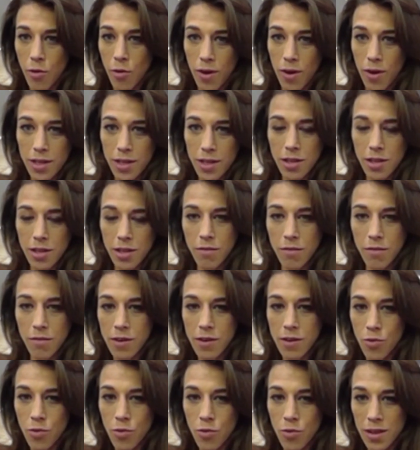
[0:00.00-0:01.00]
I'm like
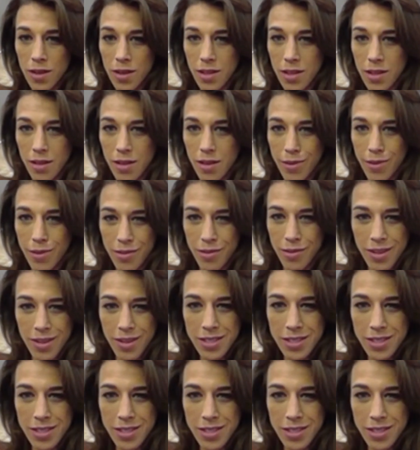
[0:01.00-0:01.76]
quality over quantity.